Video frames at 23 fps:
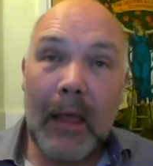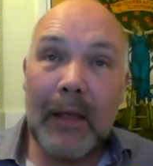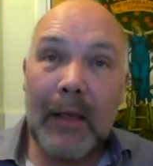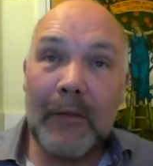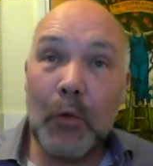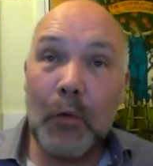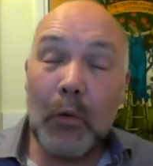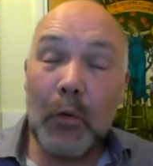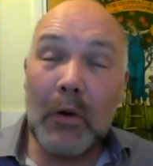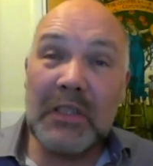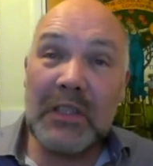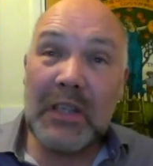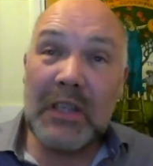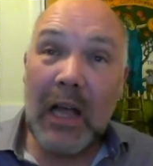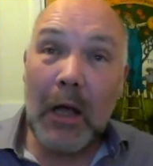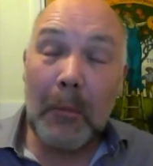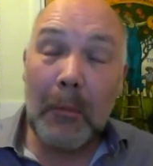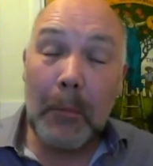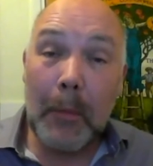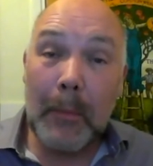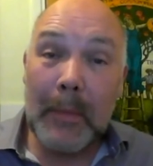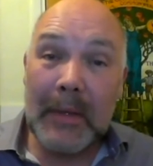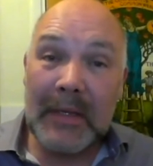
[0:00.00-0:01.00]
you want to start
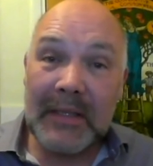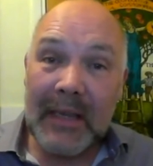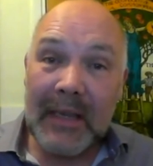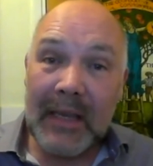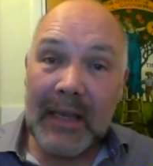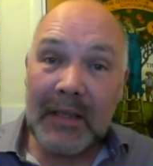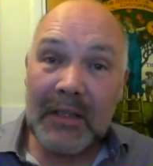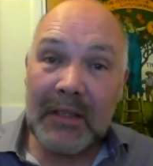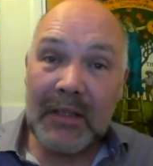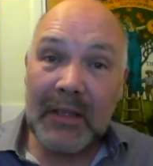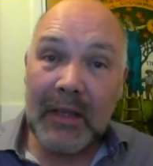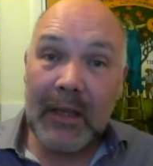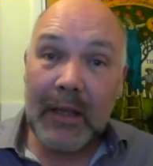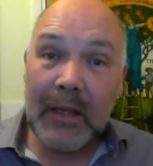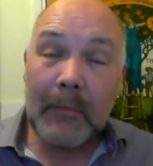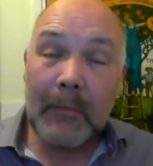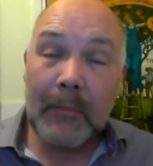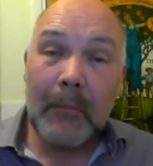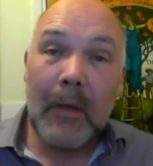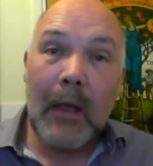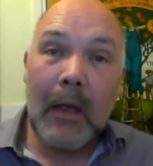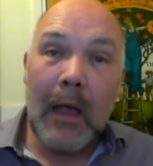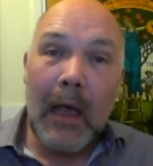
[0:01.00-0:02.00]
up a business, yeah,
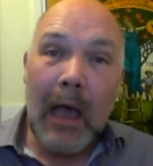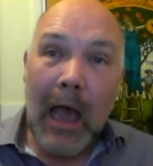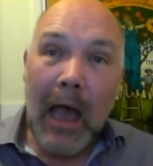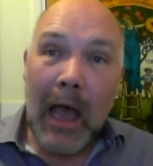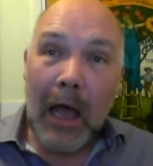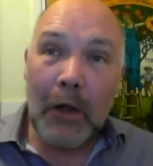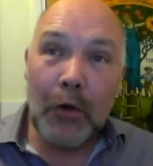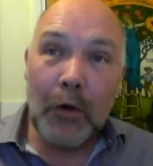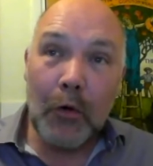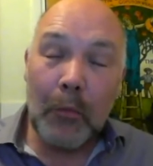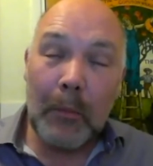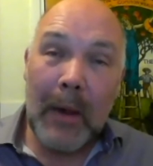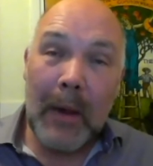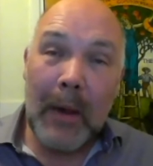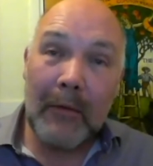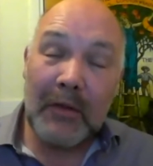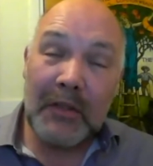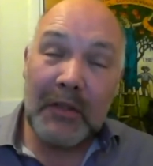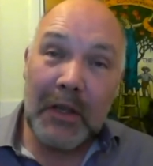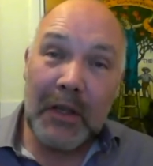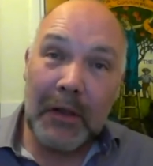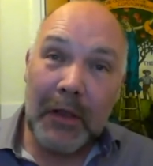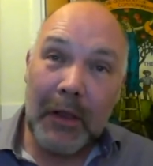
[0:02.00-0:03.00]
and your
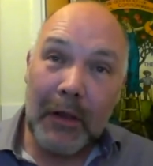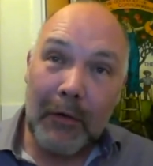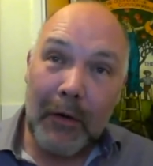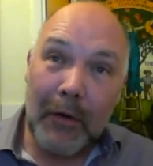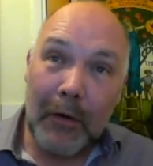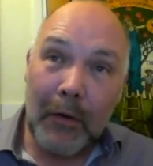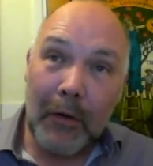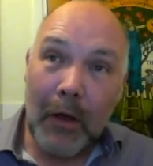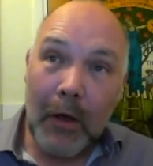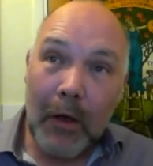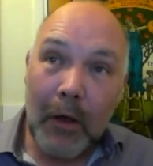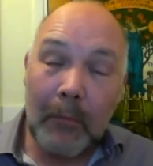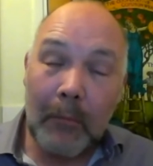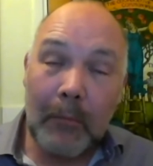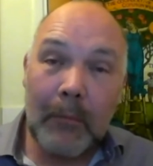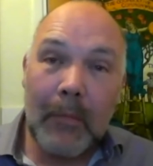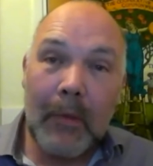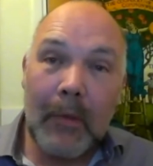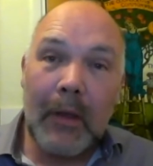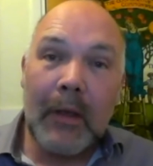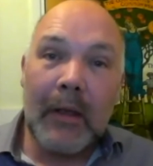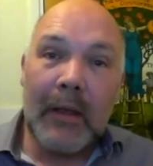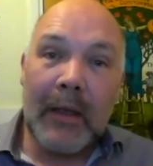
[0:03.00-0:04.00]
parents own their own home,
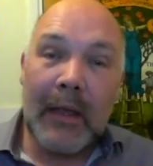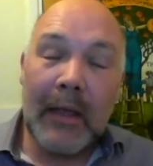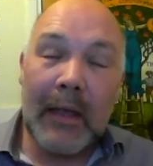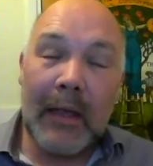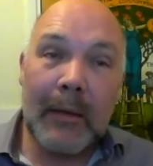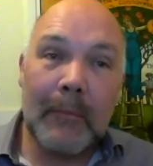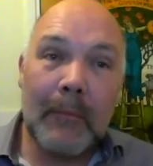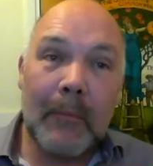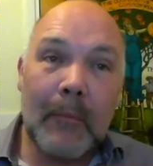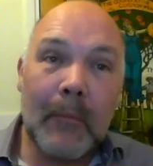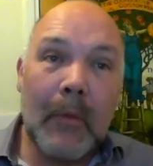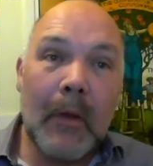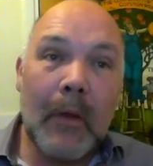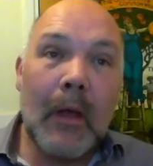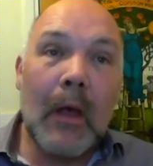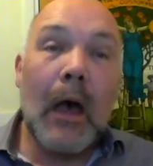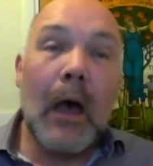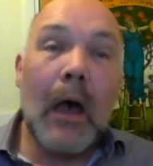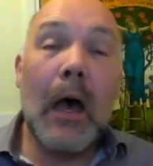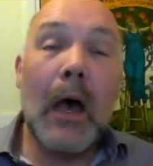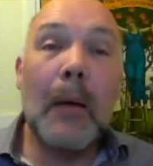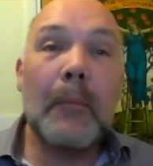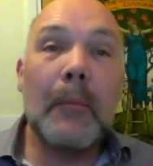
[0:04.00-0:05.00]
yeah,
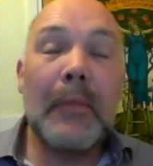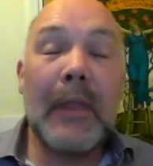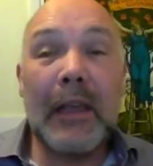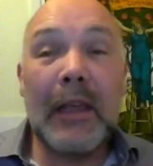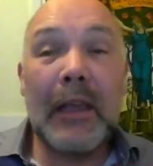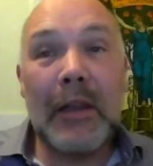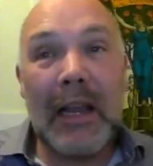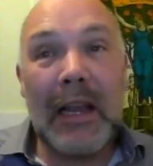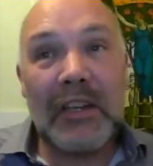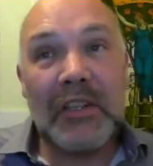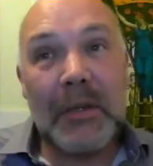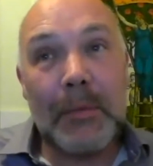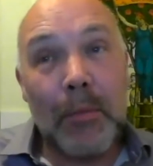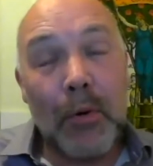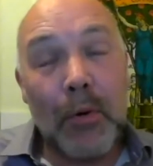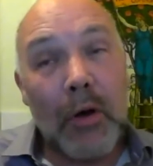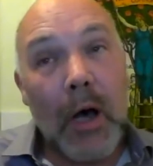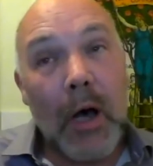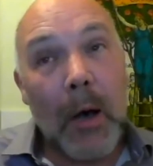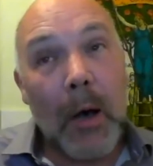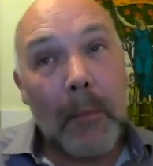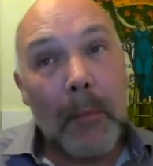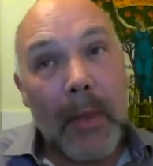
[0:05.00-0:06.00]
they could actually put
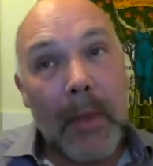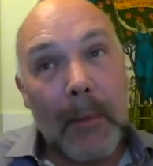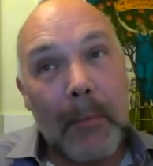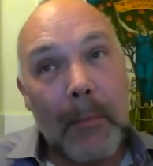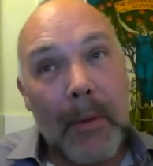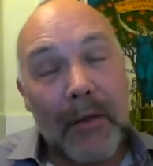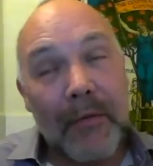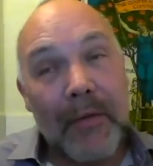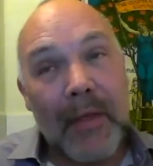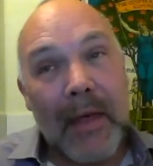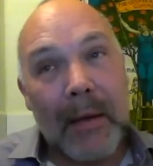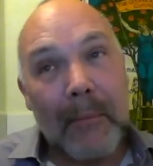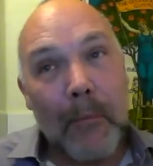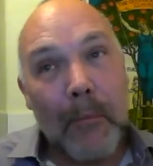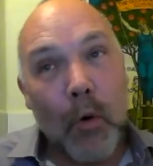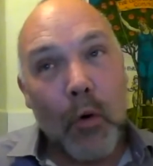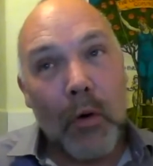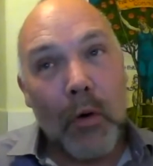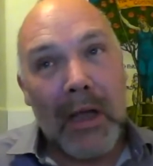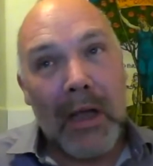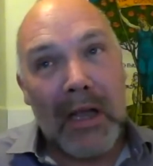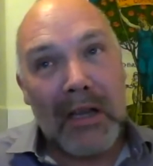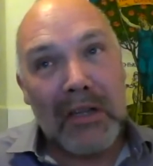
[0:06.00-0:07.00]
up a bit of their
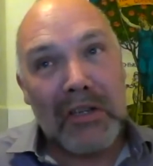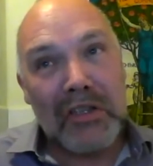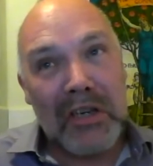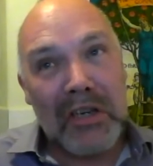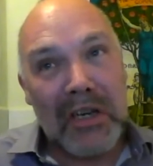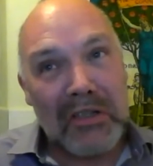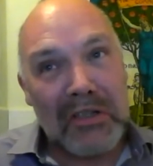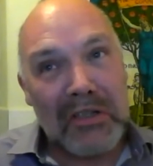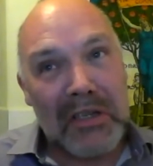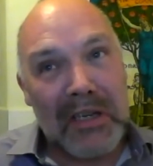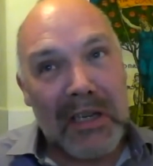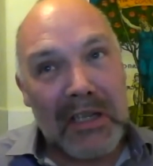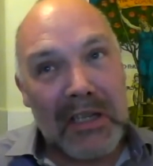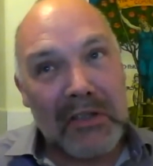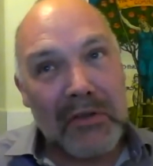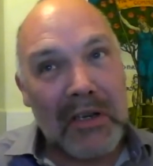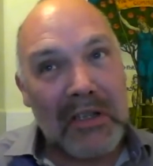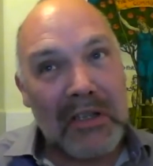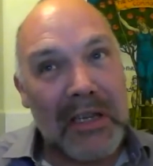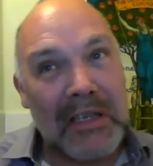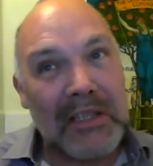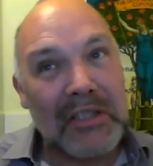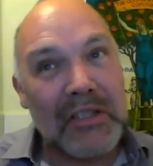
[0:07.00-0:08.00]
mortgage actually to
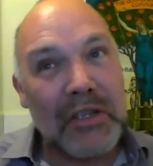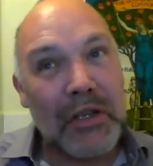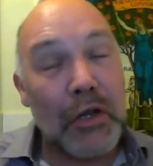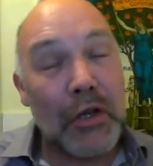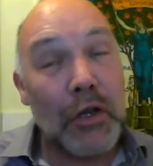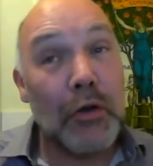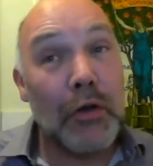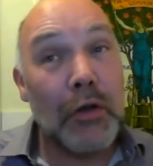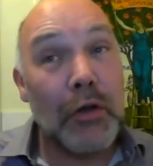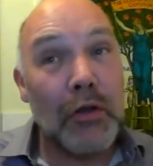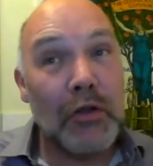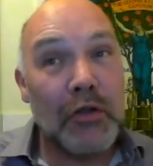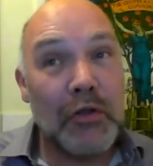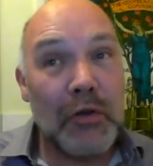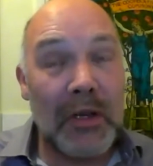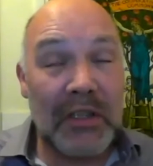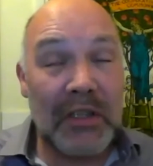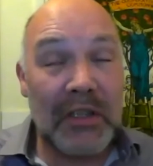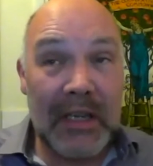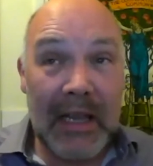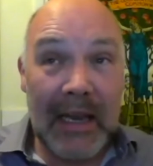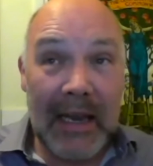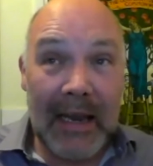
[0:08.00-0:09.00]
actually secure you to
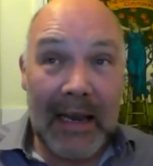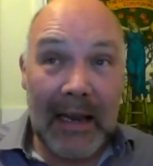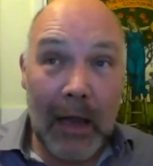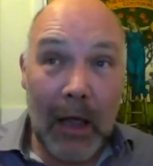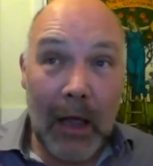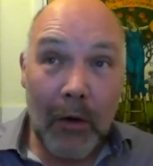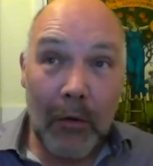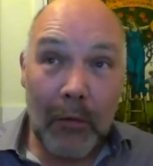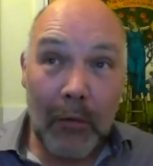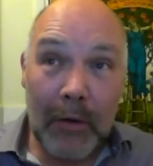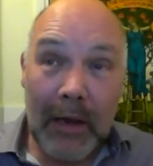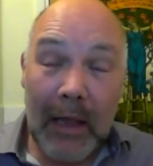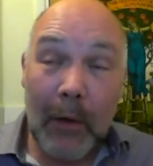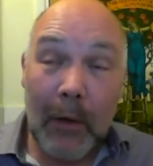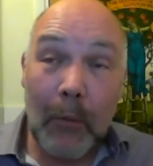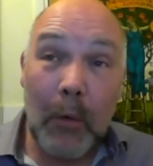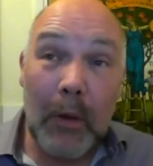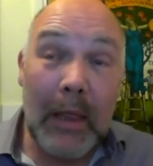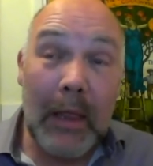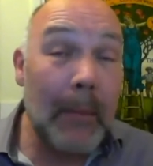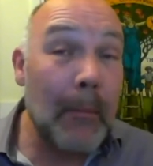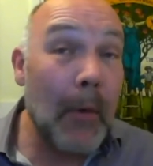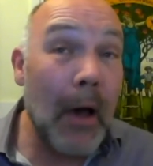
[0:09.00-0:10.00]
actually get a loan. Yeah,
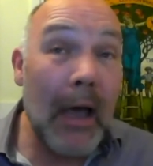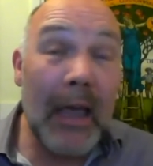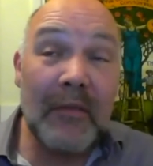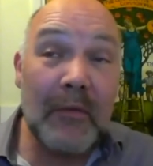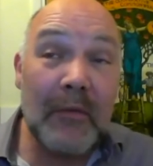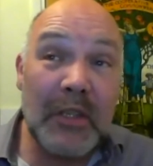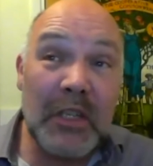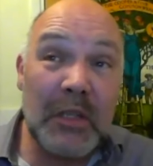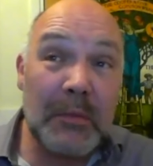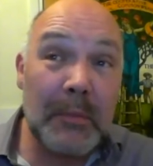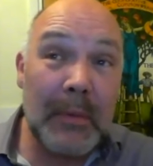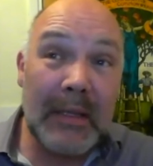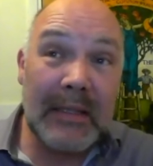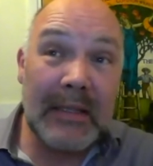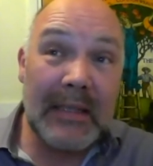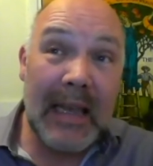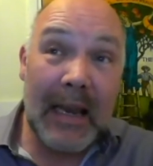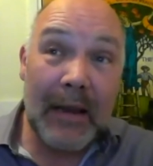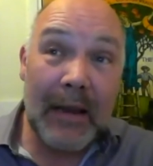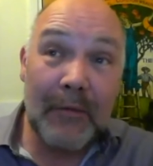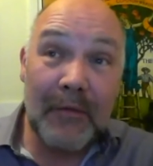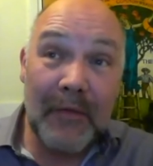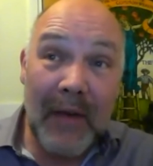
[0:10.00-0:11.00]
well, it might even just be to
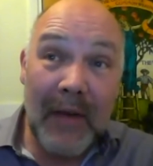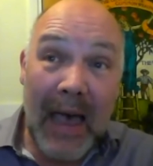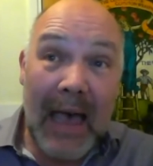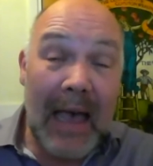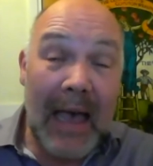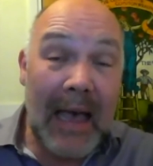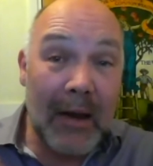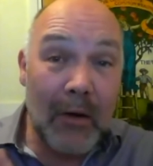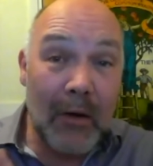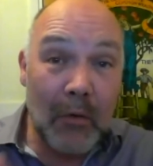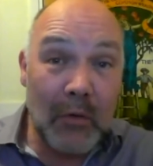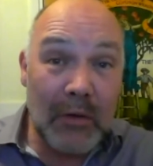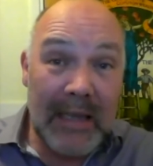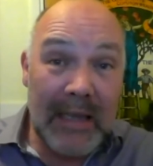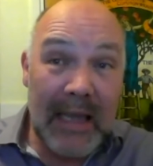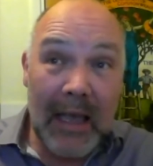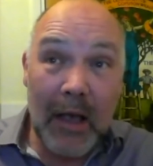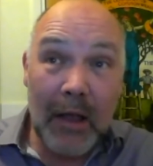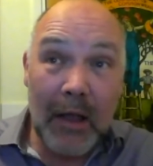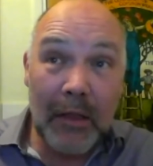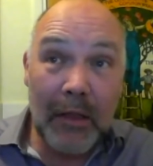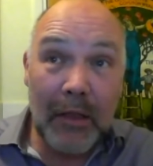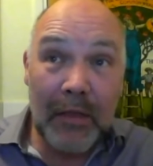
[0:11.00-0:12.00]
get a van or to get
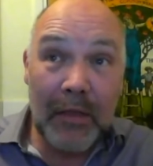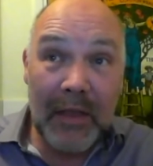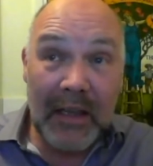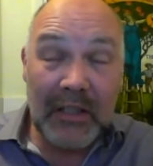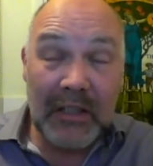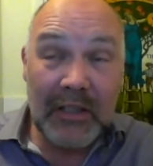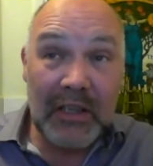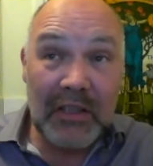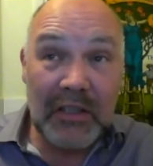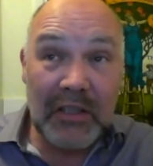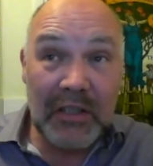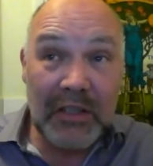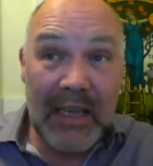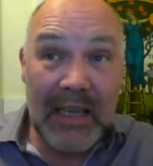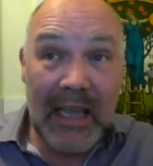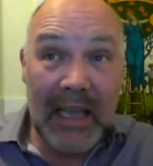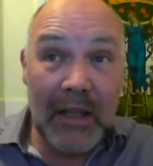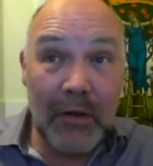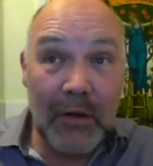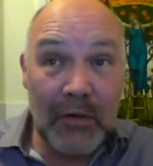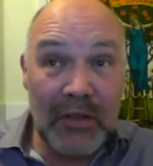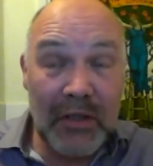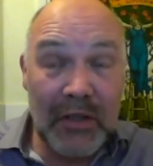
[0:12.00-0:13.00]
other things actually to
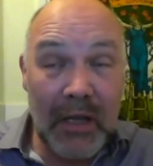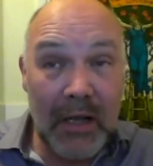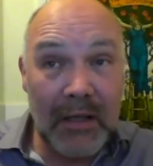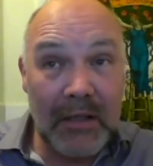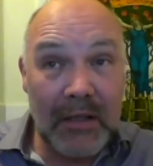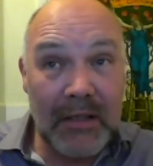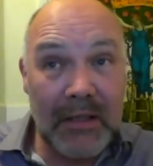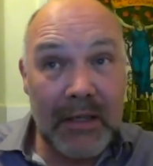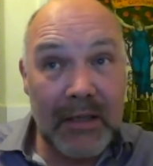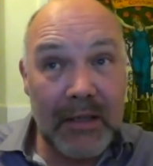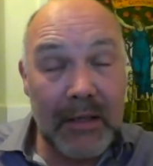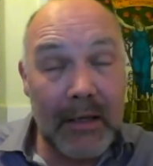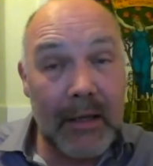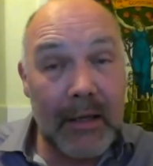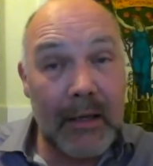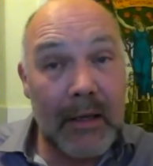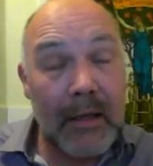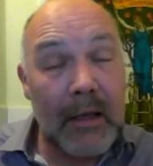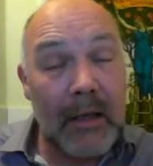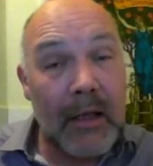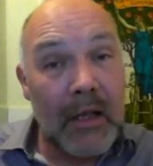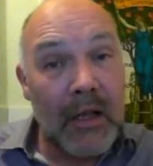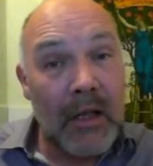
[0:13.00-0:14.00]
get you started.
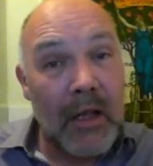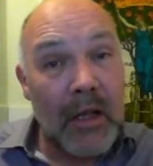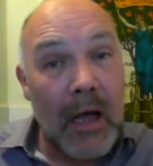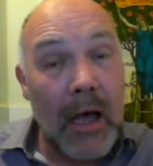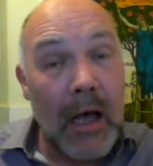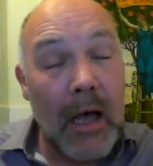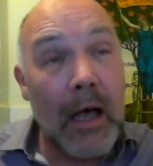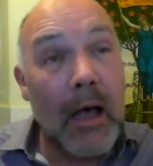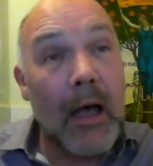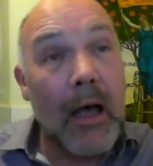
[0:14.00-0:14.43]
Yeah,